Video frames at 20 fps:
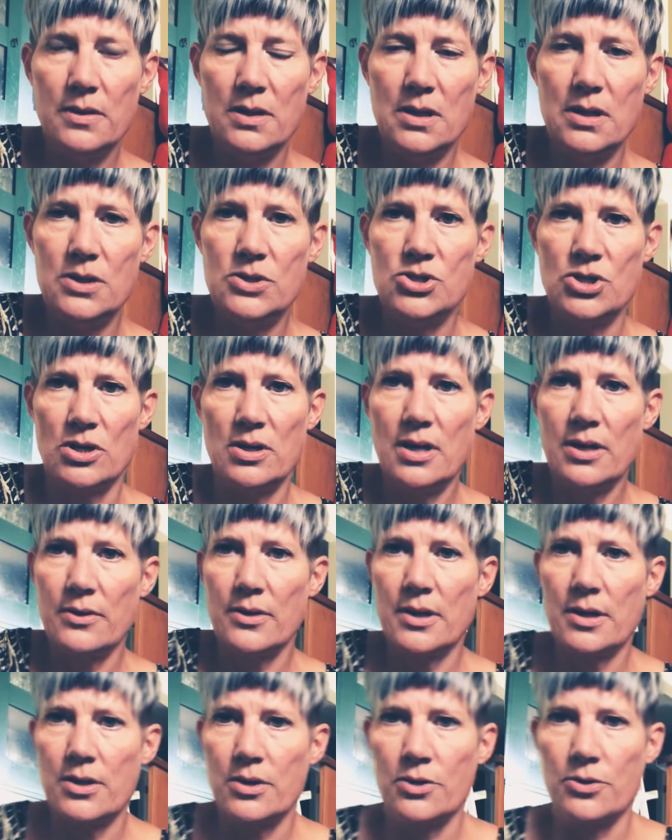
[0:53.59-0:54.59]
the
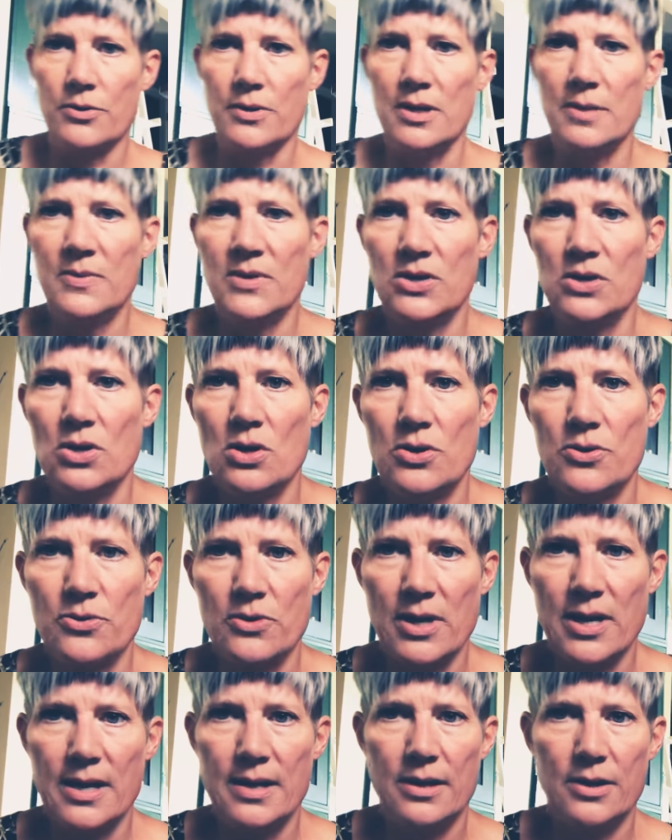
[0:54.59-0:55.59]
generic cream, the
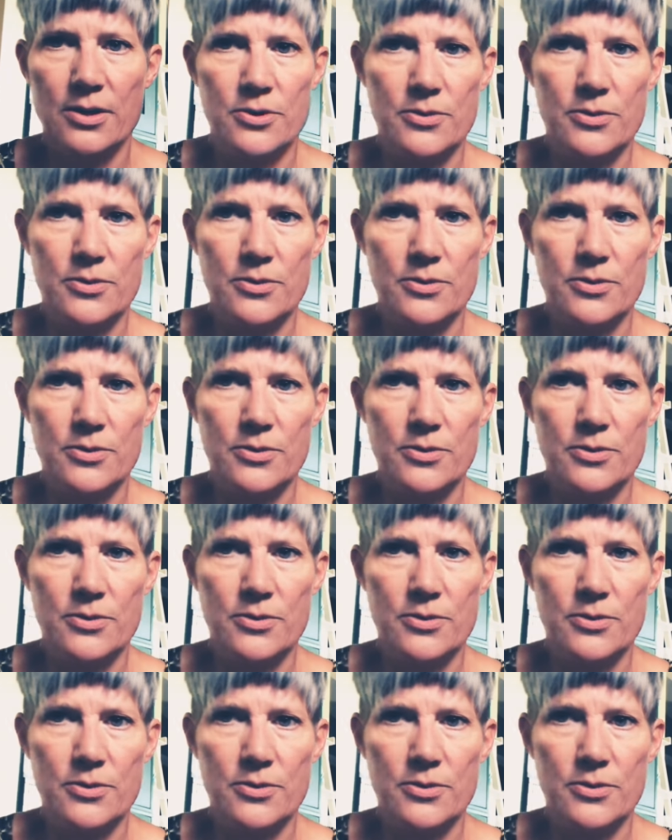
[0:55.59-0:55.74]
non-organic